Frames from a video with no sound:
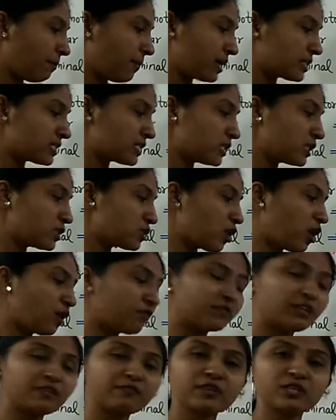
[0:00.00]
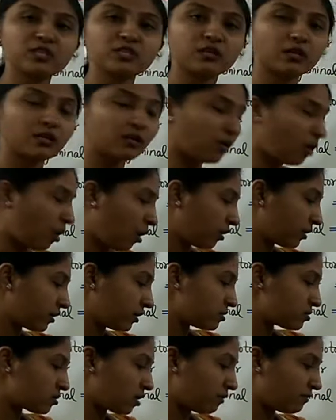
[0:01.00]
muscles of the visceral
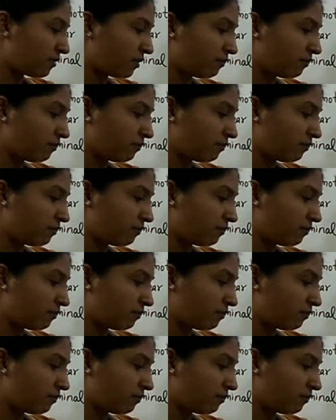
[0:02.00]
organs of